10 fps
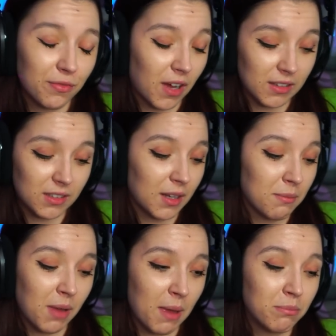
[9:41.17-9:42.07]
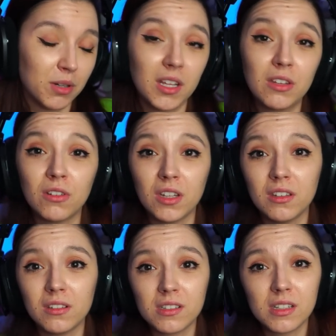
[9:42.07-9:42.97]
until I break your
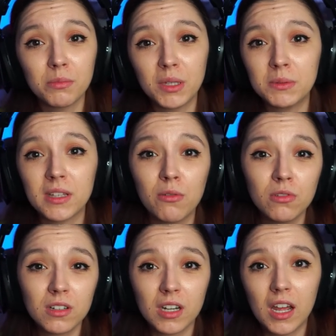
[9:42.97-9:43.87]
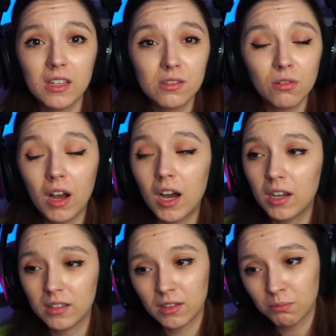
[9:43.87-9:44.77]
ear. Sometimes I will cry so
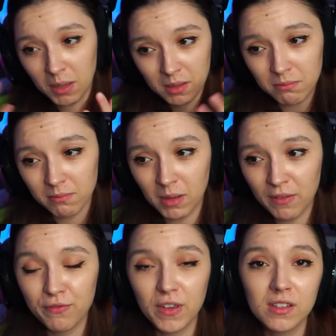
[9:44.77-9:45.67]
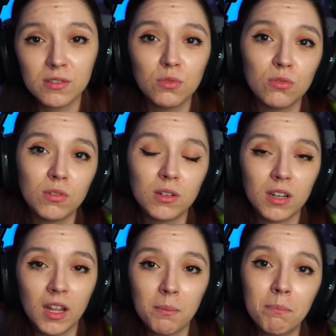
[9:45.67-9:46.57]
hard that my face will look
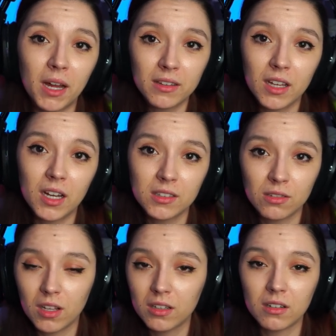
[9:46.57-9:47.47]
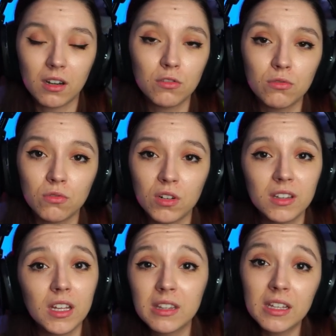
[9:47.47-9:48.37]
like a panda's or like a raccoon, and
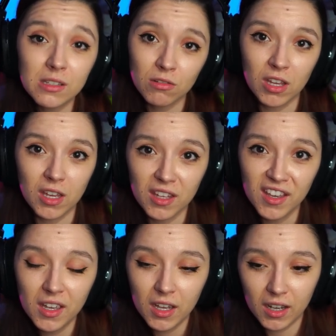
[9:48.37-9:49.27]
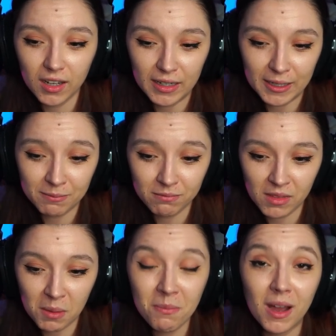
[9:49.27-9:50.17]
that's okay.
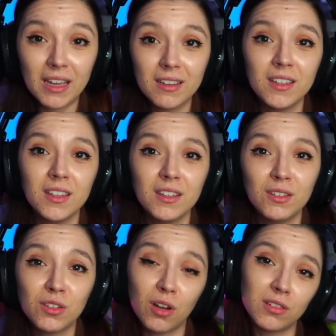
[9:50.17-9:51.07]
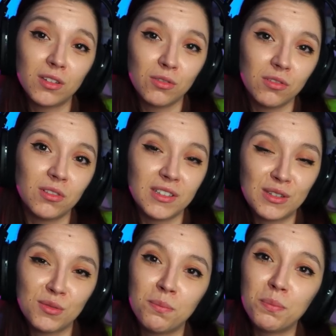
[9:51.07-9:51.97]
My thought to you is
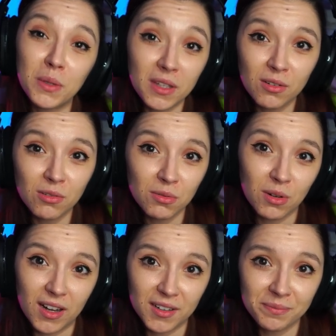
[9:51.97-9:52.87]
to be who you are,